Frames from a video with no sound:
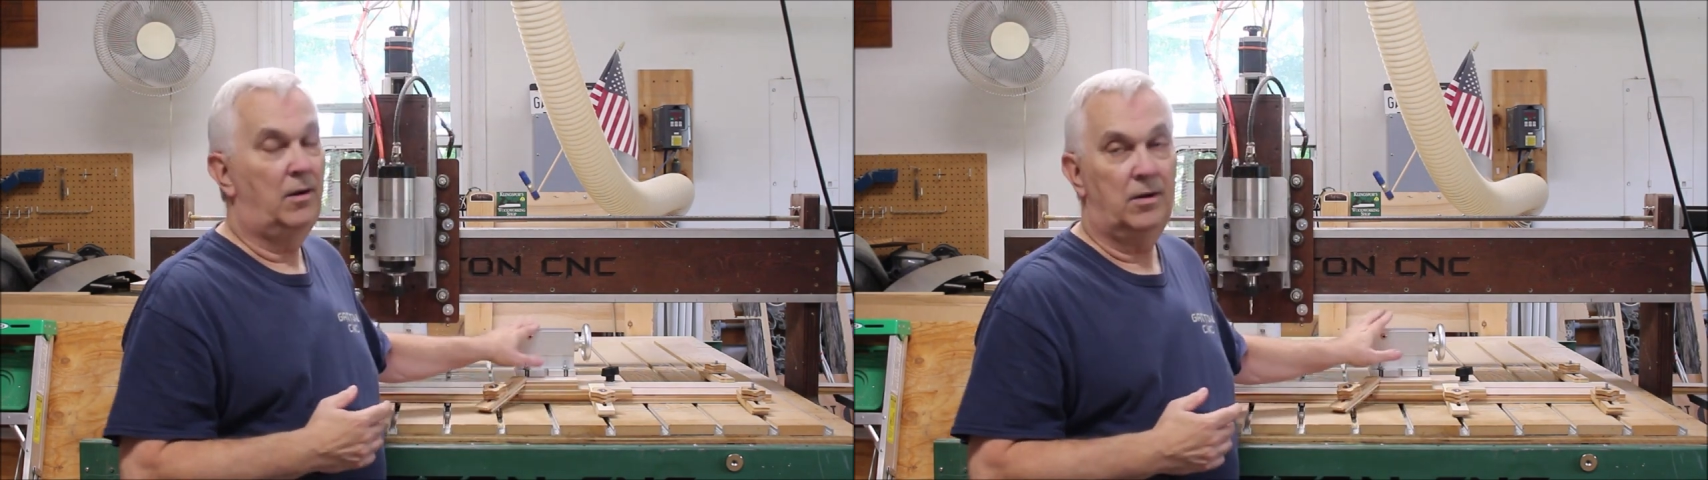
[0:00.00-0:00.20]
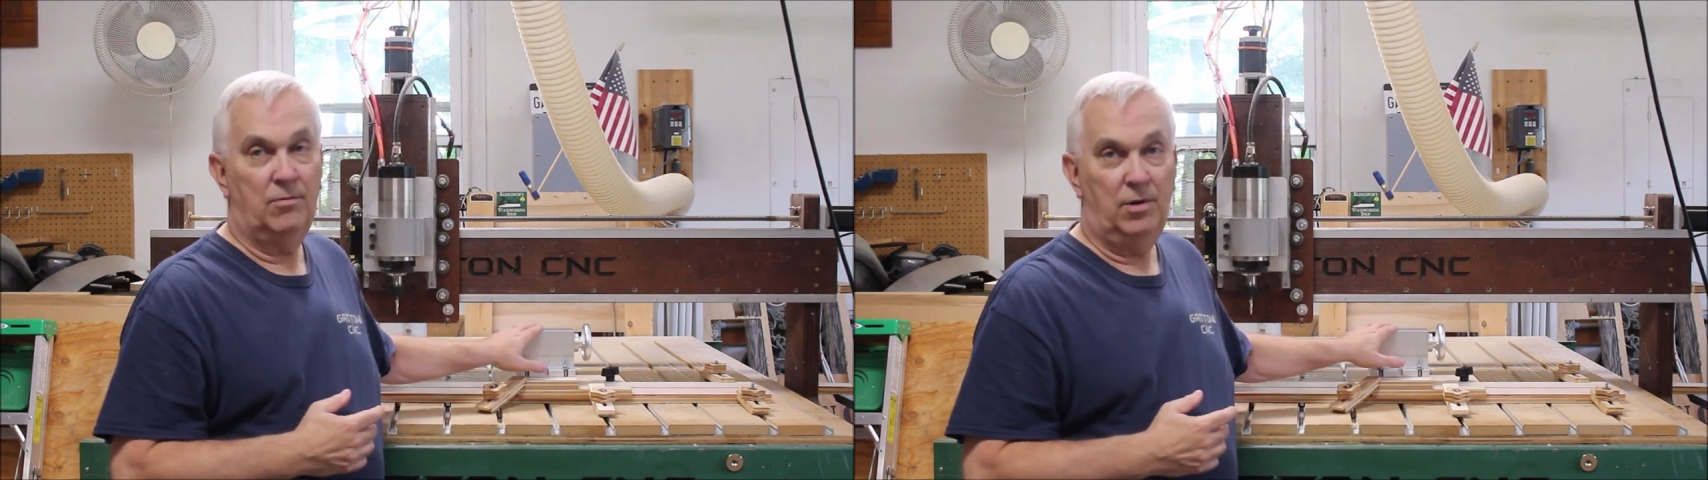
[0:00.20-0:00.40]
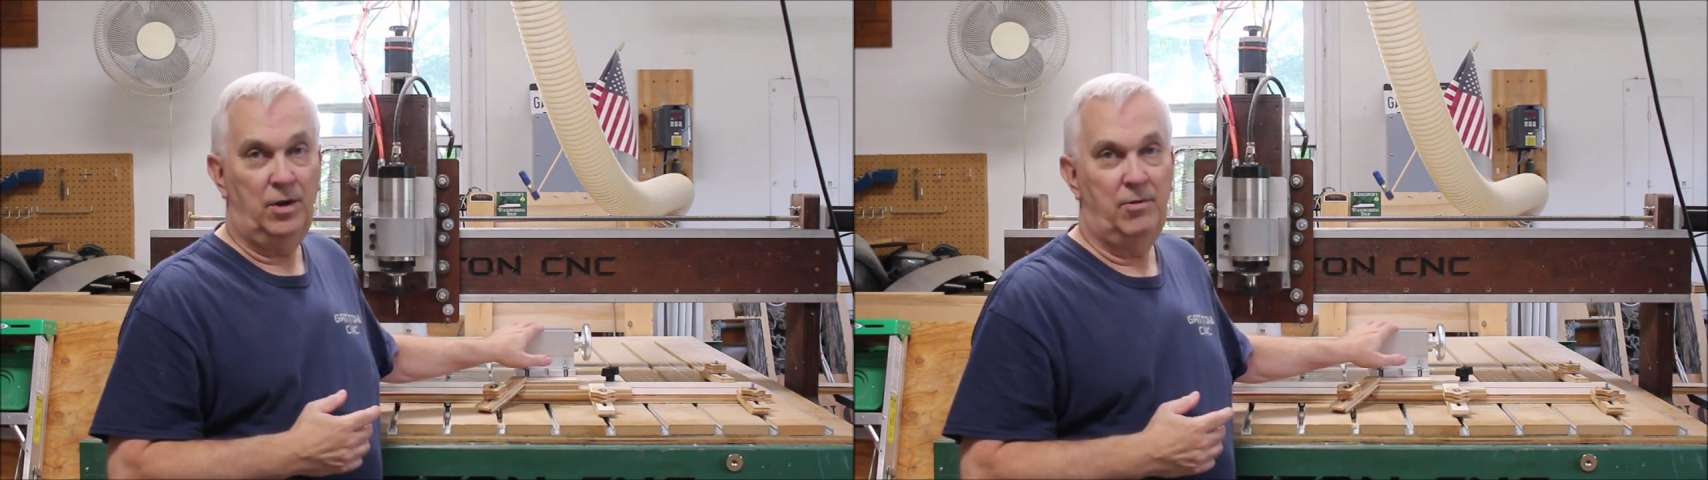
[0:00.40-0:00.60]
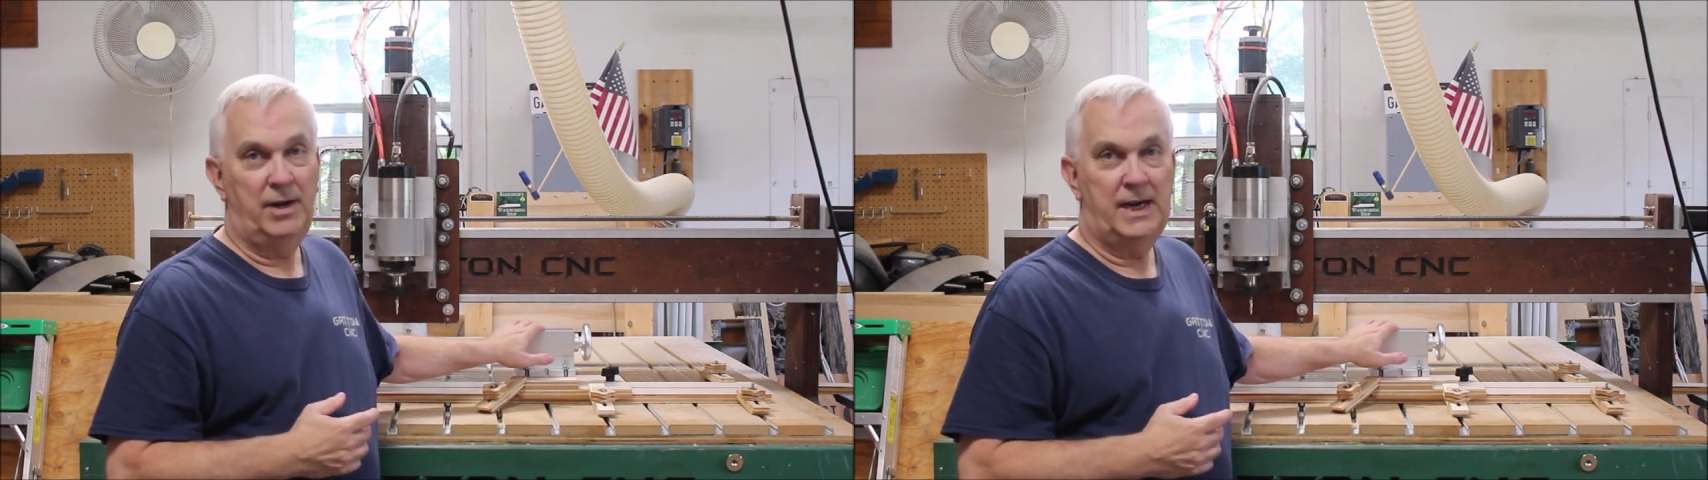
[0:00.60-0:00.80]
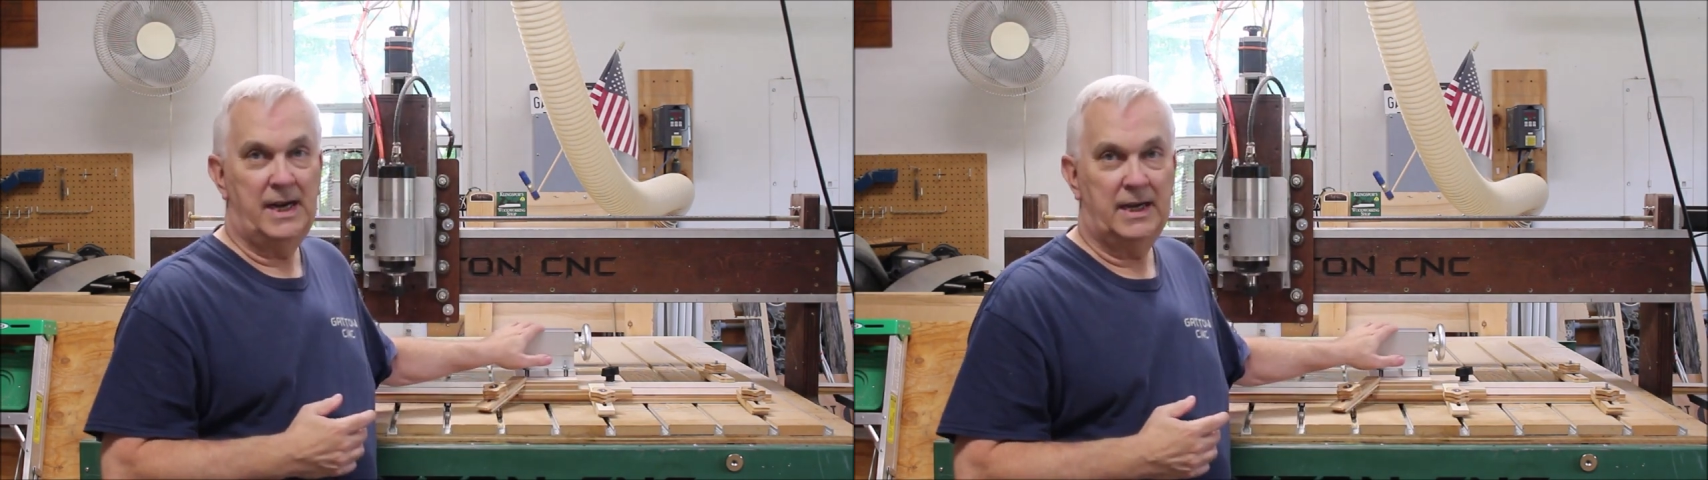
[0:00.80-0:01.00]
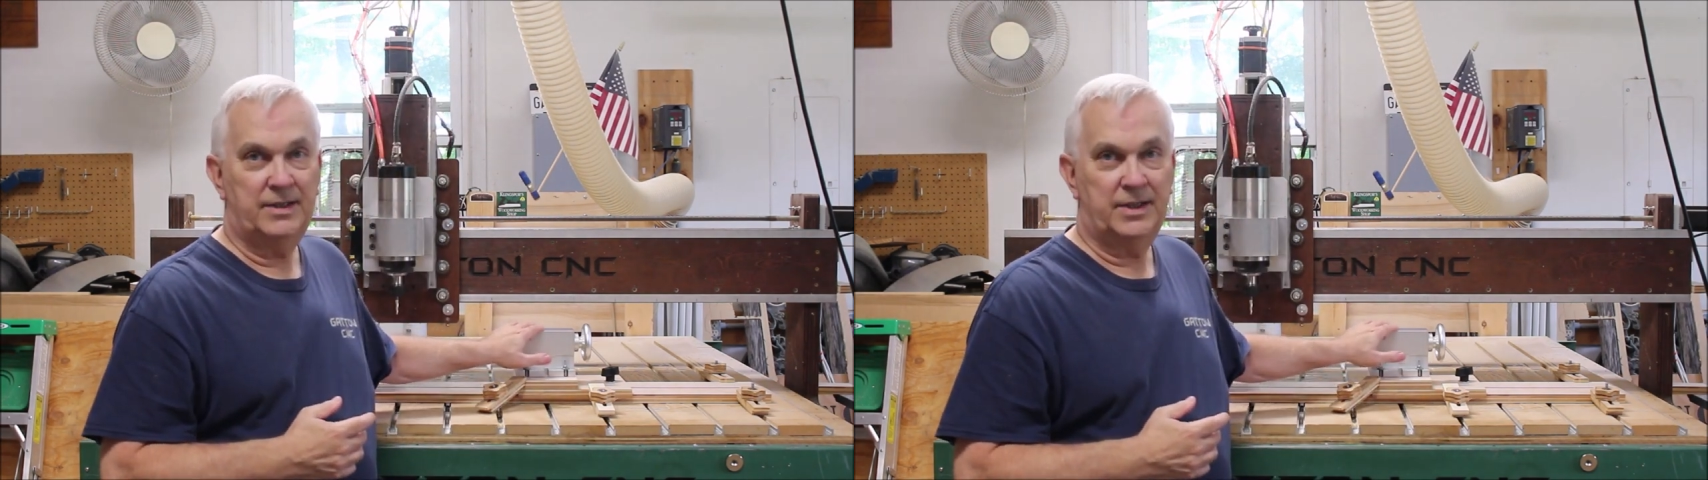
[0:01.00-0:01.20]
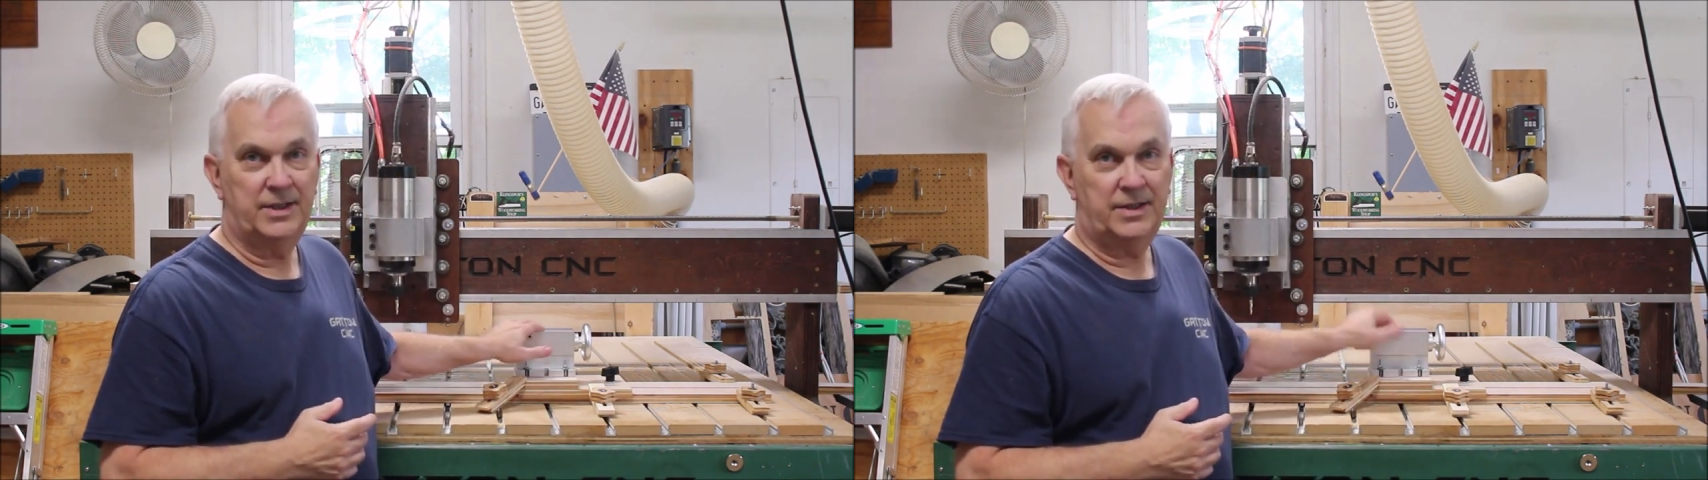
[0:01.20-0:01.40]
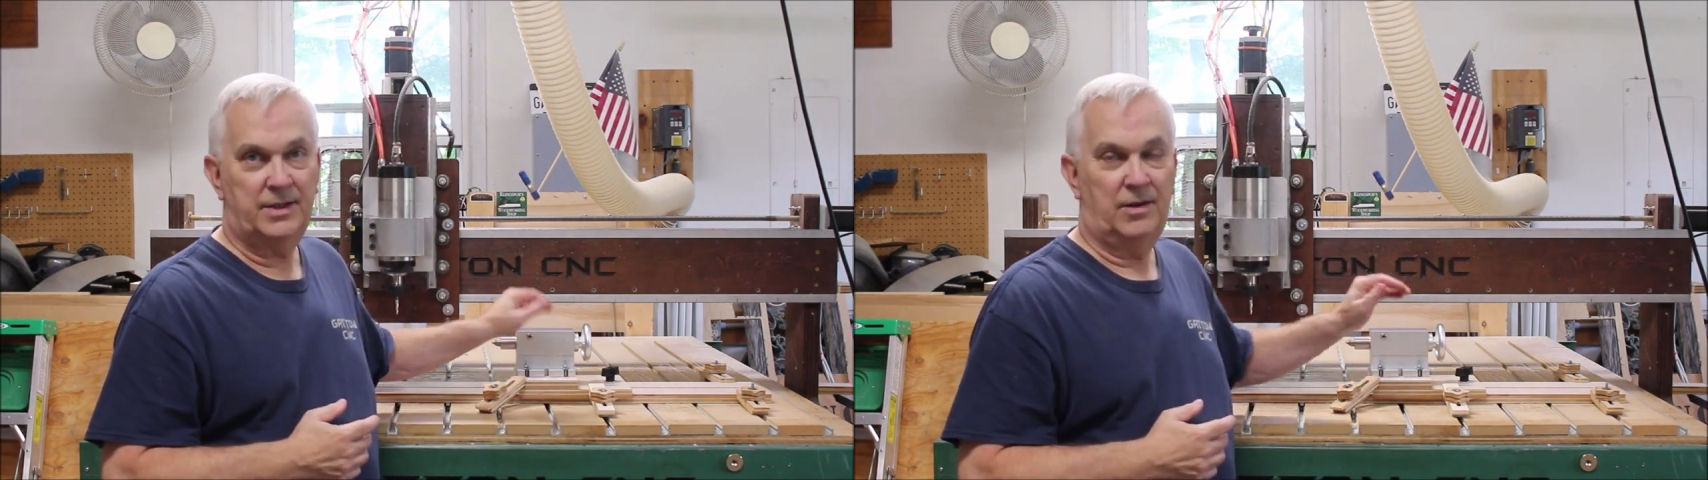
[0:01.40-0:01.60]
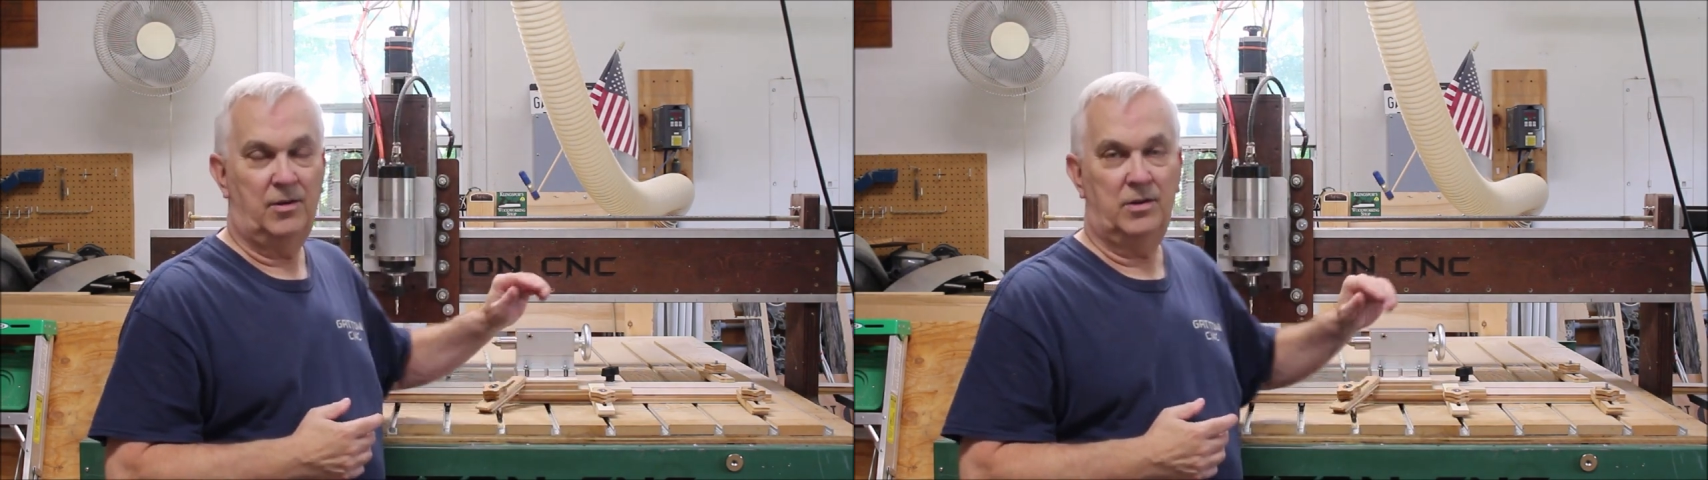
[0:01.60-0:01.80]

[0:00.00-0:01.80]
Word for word: on a rotary axis